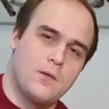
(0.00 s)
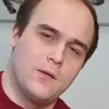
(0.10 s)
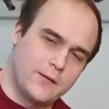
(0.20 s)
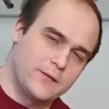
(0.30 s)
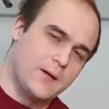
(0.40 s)

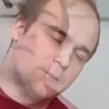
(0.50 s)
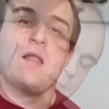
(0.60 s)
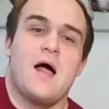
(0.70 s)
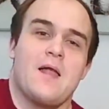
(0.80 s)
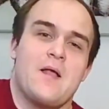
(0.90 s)
Like that. So
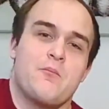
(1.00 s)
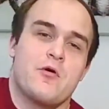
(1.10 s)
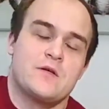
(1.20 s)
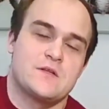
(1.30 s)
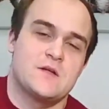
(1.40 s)
that then
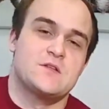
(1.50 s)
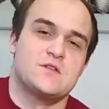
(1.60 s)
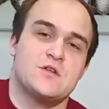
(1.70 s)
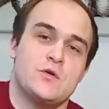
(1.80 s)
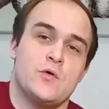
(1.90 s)
brings us
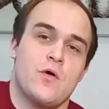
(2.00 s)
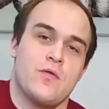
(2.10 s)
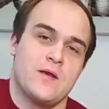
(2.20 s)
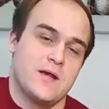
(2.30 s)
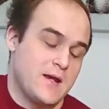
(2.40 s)
to
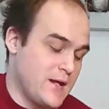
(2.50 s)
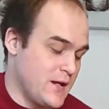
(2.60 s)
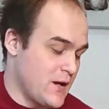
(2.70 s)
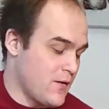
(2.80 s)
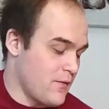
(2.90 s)

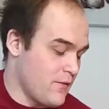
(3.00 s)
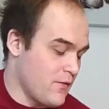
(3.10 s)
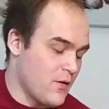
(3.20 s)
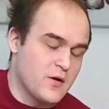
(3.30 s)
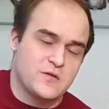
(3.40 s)
the
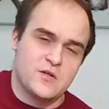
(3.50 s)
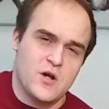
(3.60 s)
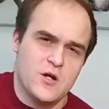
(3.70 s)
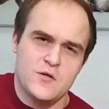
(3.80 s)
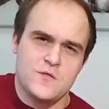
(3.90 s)

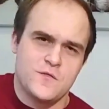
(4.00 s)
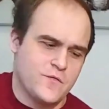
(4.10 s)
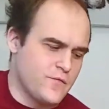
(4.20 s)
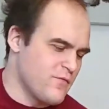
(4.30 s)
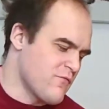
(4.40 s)
kind
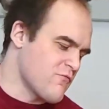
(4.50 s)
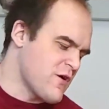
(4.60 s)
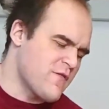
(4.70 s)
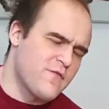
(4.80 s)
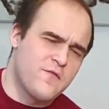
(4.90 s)
of
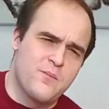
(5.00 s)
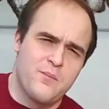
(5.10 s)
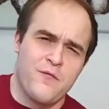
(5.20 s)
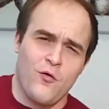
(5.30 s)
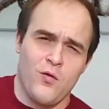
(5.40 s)
riff
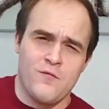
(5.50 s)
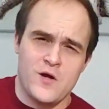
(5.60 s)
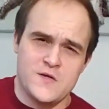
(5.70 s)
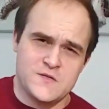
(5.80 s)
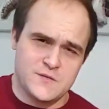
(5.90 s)
before the
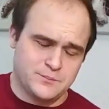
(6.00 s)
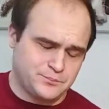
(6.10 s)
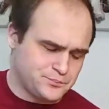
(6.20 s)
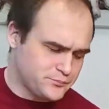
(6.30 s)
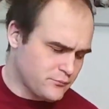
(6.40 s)
verse.
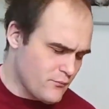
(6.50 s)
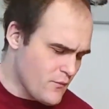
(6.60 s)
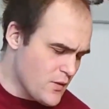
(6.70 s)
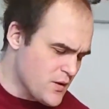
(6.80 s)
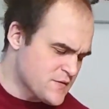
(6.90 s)

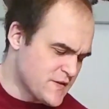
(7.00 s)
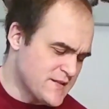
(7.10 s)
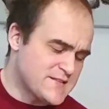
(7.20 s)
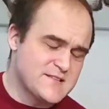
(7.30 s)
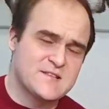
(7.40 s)
So
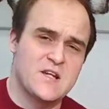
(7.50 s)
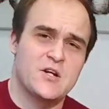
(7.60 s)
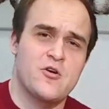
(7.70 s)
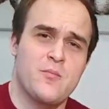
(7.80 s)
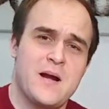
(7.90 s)
this is
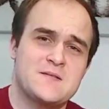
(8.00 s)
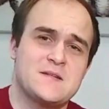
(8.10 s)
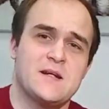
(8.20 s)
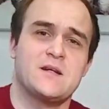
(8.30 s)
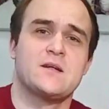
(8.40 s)
a
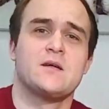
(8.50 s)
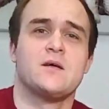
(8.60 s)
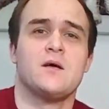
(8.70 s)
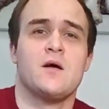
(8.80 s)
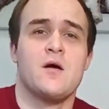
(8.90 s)
chromatic
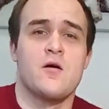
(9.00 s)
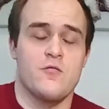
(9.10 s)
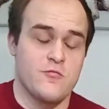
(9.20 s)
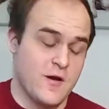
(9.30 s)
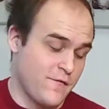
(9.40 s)

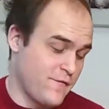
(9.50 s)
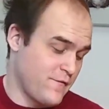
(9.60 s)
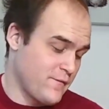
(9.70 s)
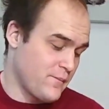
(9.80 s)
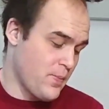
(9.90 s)

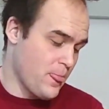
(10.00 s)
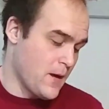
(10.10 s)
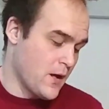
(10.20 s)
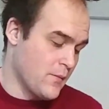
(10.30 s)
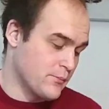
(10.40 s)
riff
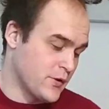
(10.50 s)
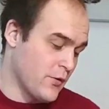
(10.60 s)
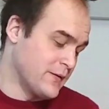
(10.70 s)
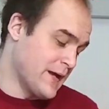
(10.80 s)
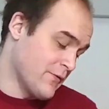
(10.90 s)

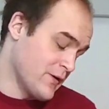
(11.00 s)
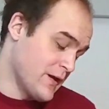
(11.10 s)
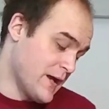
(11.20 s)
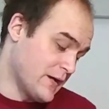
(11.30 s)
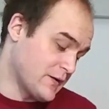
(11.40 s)
going down the
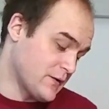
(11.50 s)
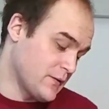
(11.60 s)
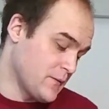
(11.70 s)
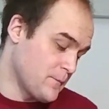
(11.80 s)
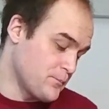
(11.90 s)
neck,
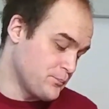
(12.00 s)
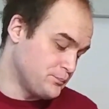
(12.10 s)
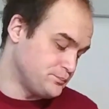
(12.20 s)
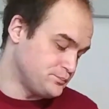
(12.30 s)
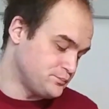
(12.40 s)

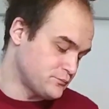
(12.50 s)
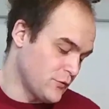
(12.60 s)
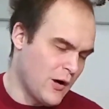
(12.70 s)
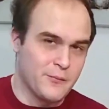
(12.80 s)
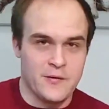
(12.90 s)

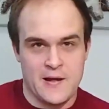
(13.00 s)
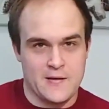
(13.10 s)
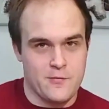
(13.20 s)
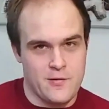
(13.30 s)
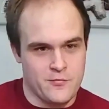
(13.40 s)
or up the
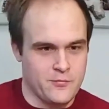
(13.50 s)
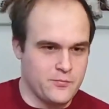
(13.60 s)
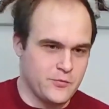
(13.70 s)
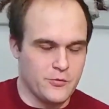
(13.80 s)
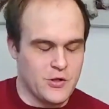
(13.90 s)
neck, wherever
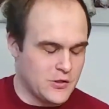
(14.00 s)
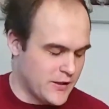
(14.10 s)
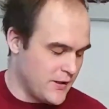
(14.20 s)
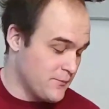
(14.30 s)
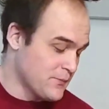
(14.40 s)
you want to look
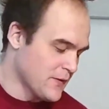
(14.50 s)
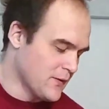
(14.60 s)
at it,